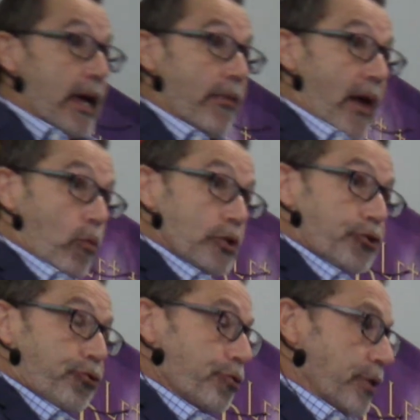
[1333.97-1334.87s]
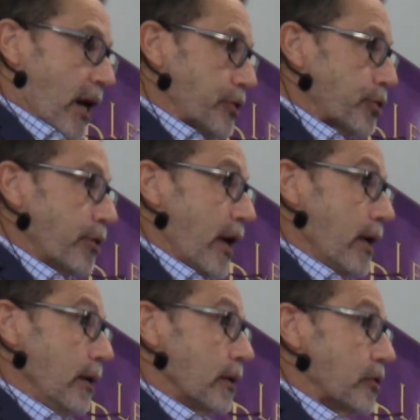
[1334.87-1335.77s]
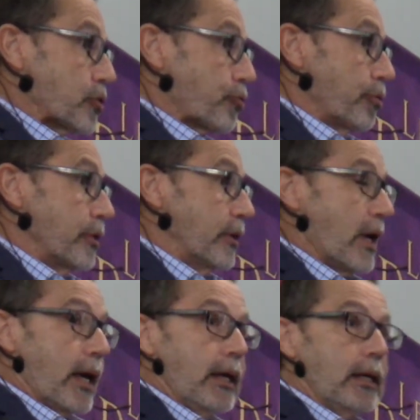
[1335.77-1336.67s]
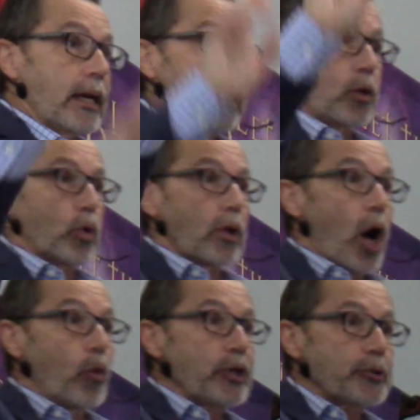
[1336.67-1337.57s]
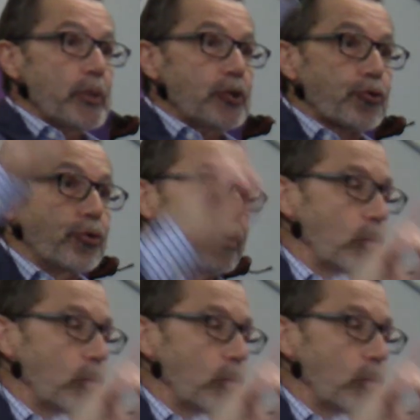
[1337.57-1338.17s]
And that was true yesterday, it's true today, and it will always be true.